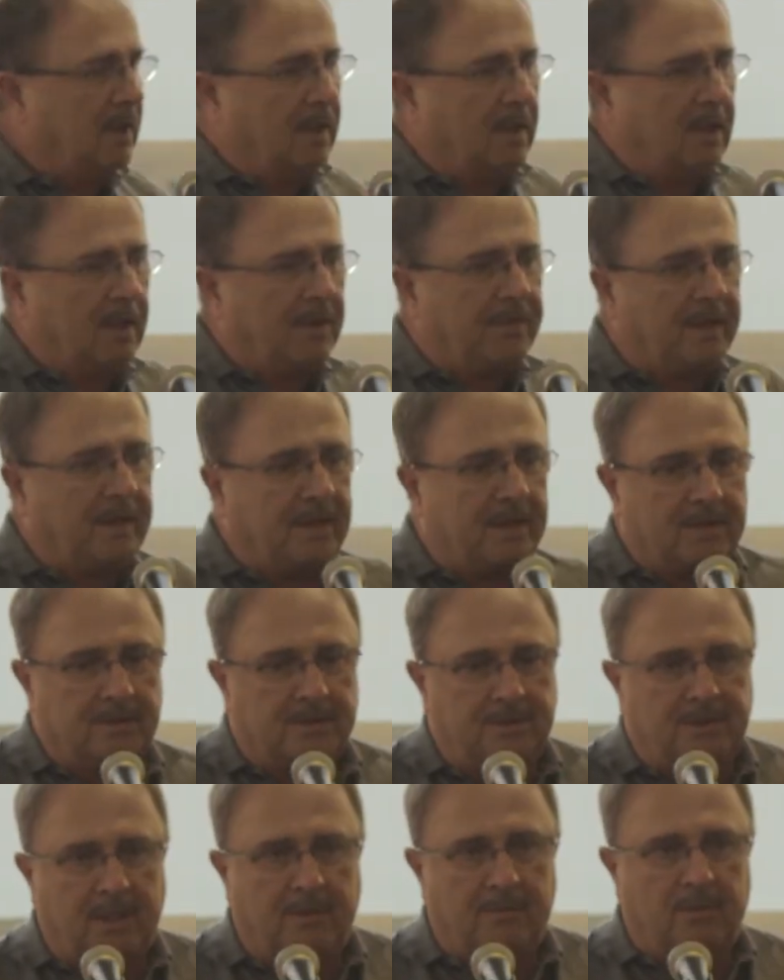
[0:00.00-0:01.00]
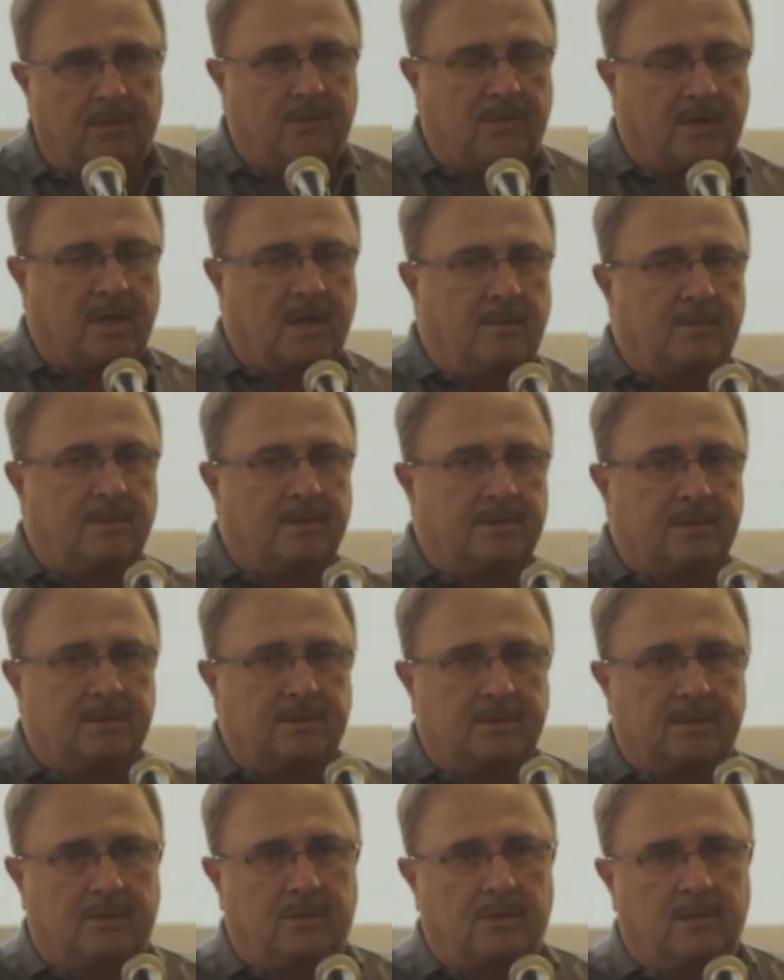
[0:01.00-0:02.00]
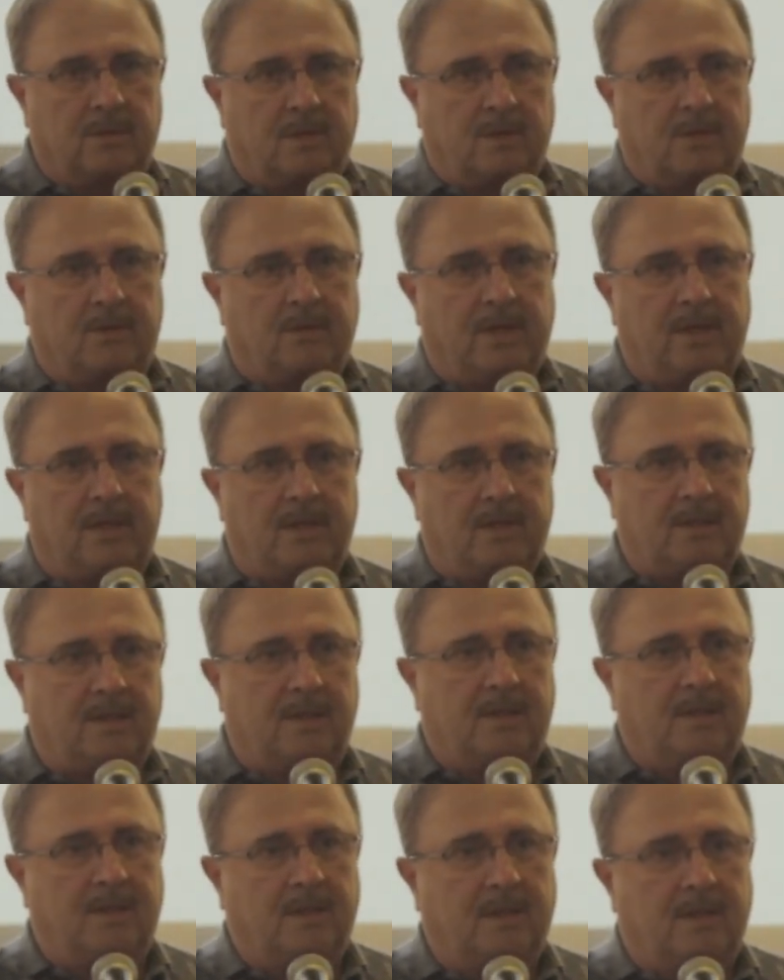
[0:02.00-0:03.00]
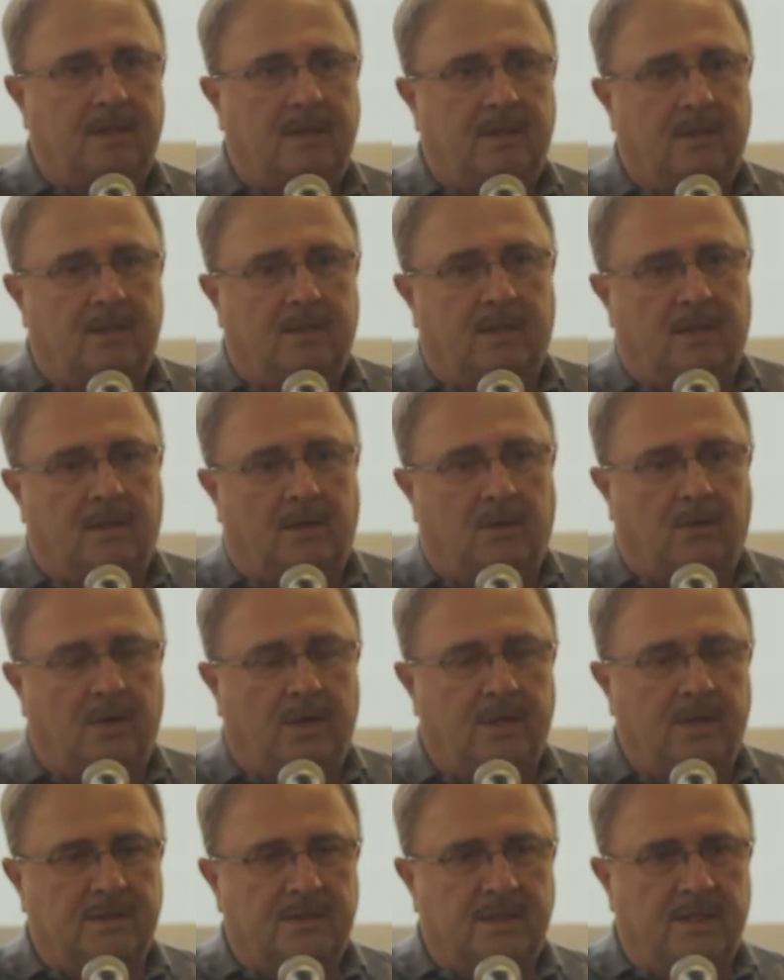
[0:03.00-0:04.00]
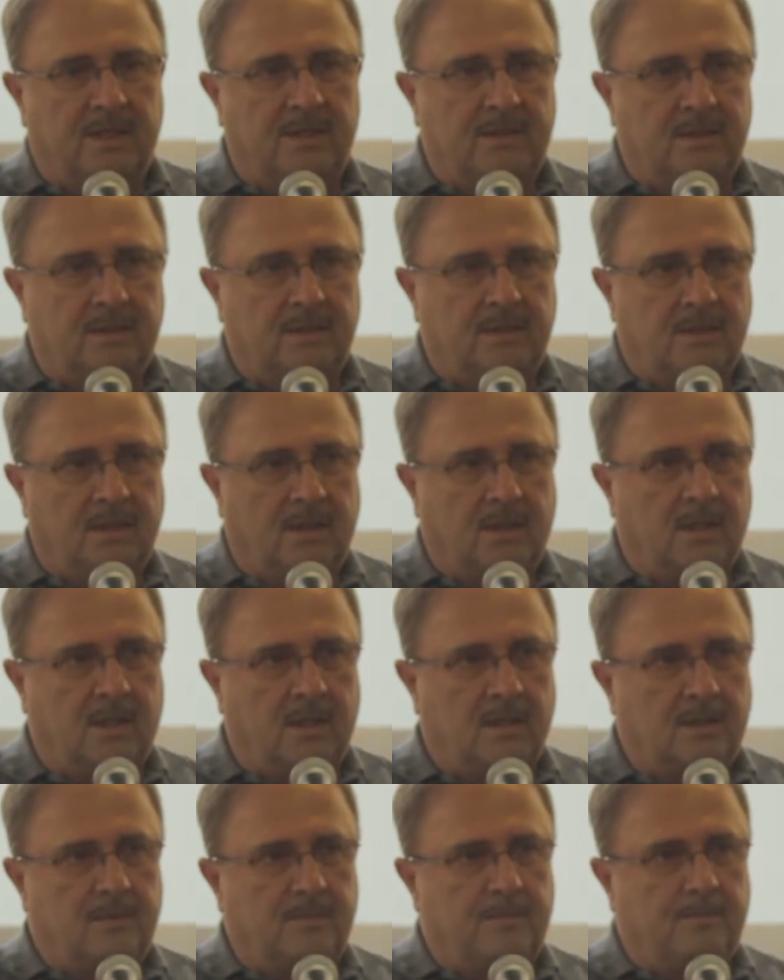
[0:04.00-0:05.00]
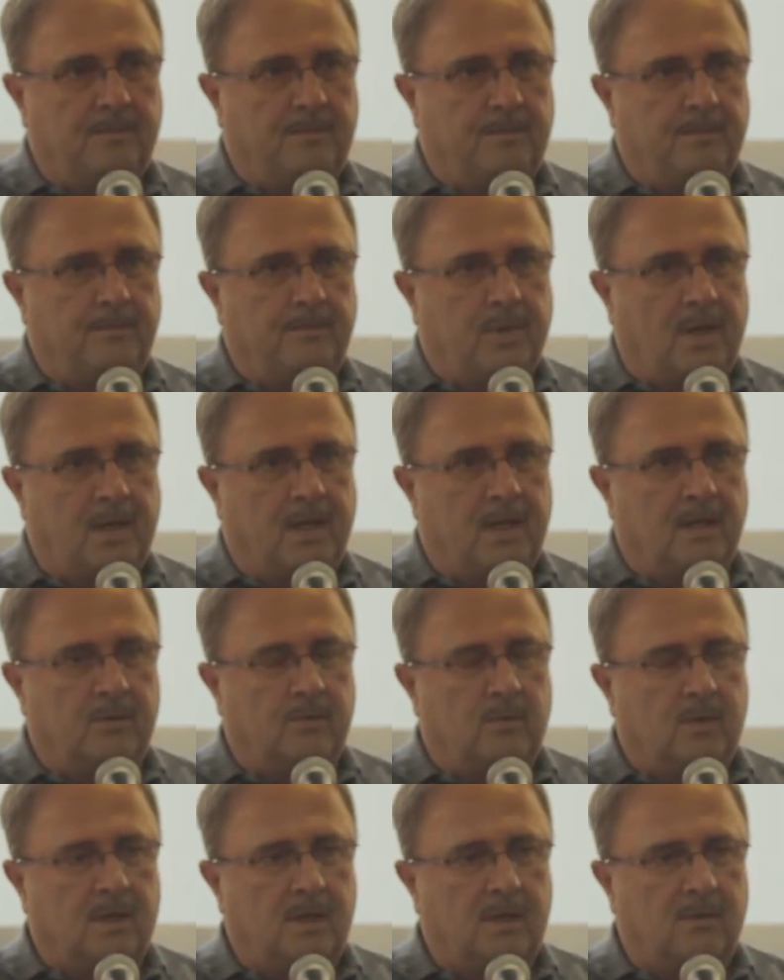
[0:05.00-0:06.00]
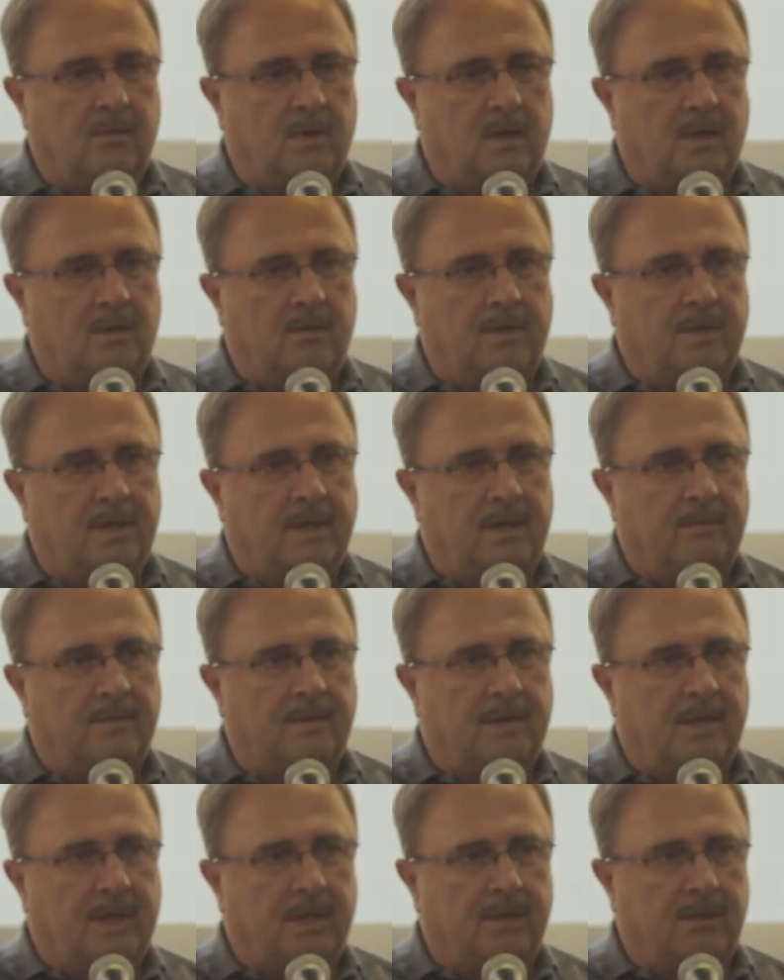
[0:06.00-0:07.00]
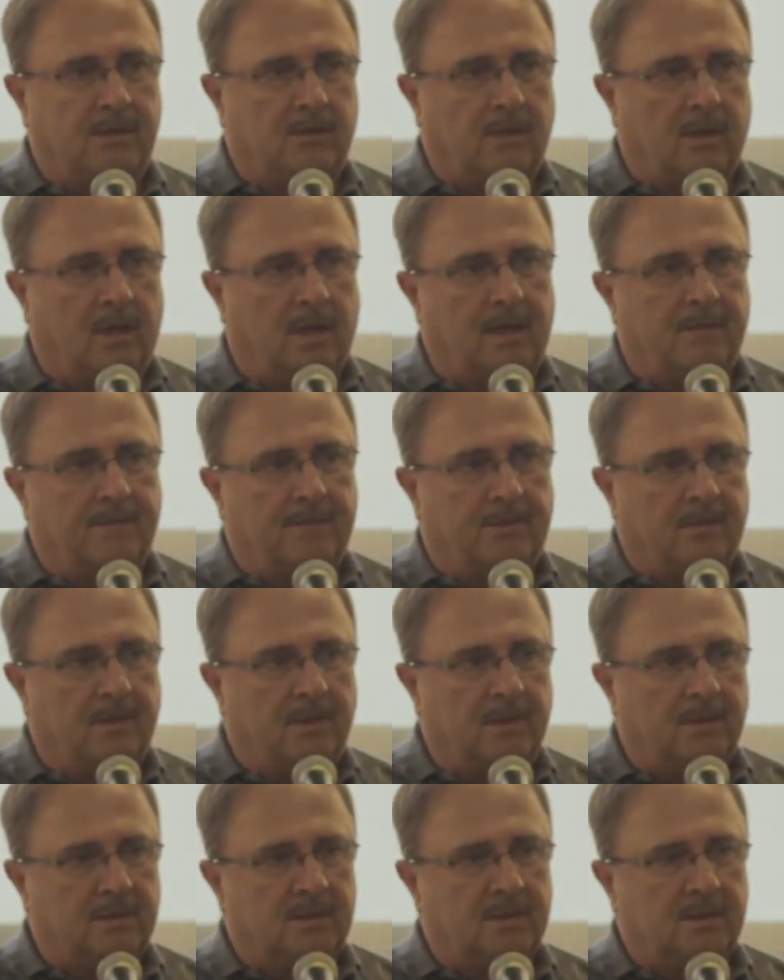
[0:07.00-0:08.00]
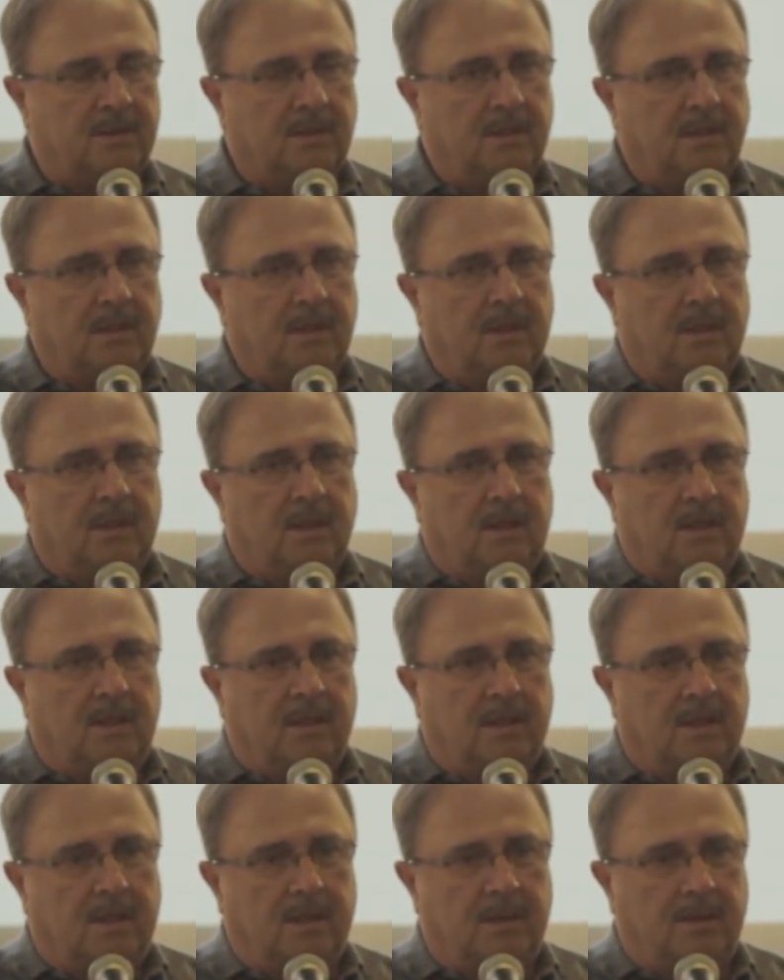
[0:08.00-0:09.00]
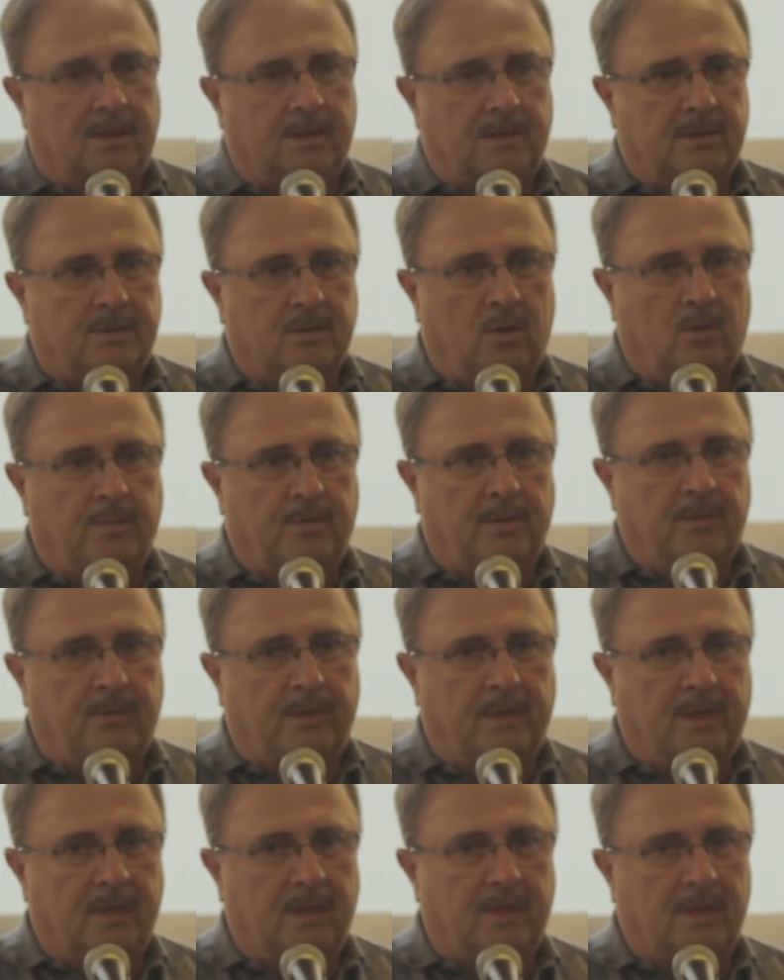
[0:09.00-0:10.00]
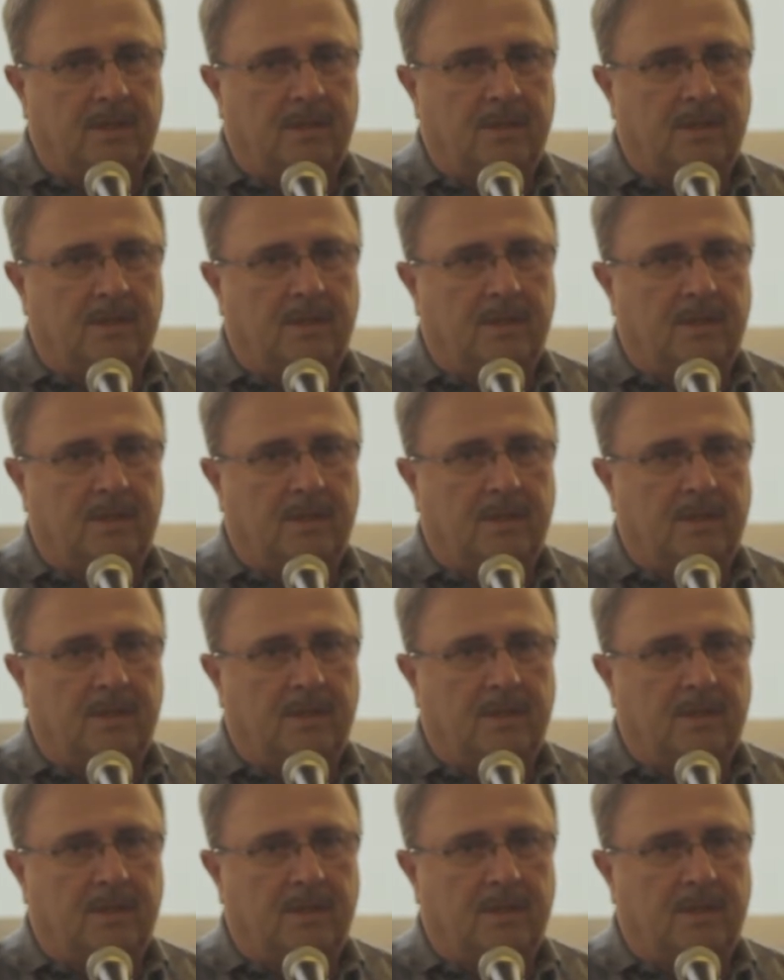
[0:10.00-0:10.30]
I think the Chamber of Commerce is a great organization, and I plan on working well with them, and they can do a lot for us, and just hope that we can